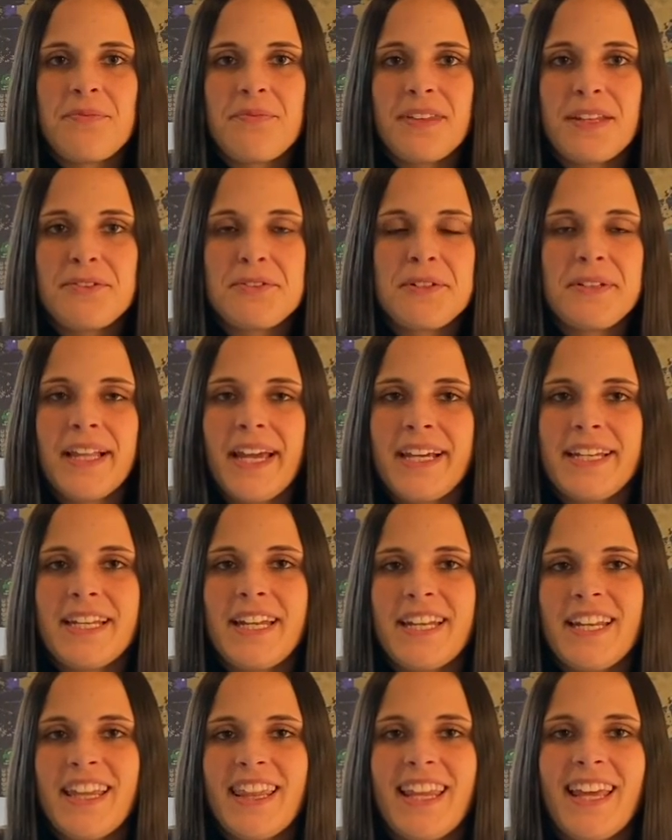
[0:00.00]
if you liked
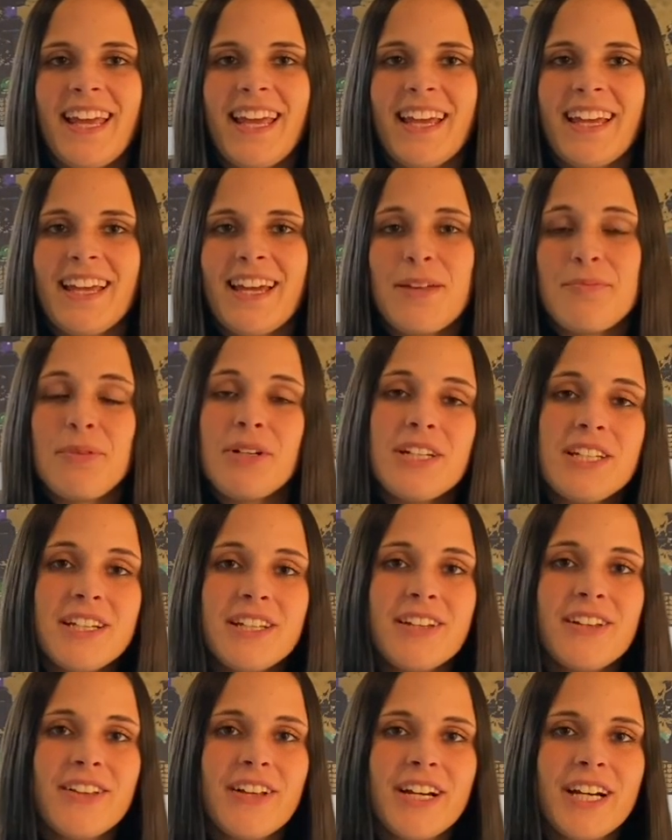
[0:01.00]
anything in
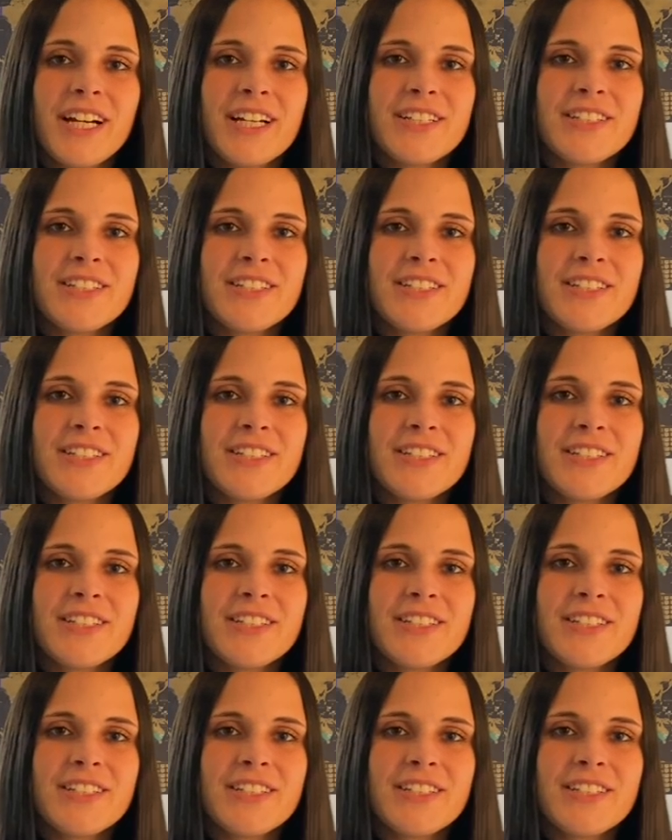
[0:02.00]
particular.